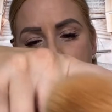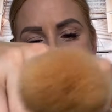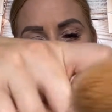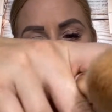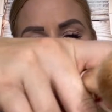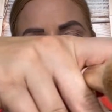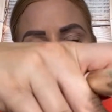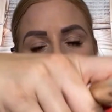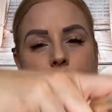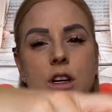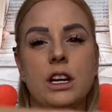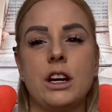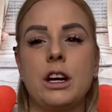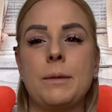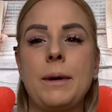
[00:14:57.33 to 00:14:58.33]

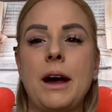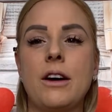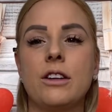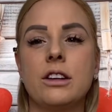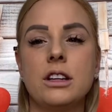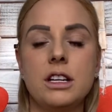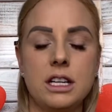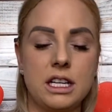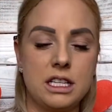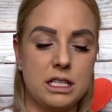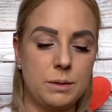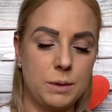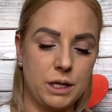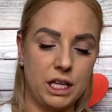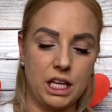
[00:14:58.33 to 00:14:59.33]
extraordinary powder is
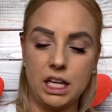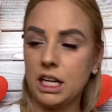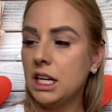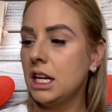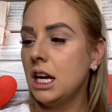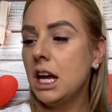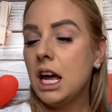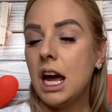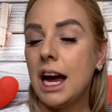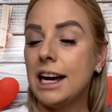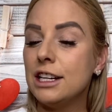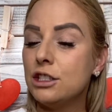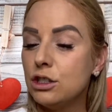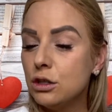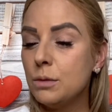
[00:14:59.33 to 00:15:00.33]
pretty good. I
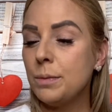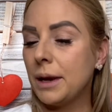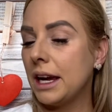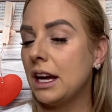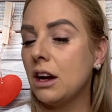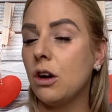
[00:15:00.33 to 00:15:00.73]
do bake,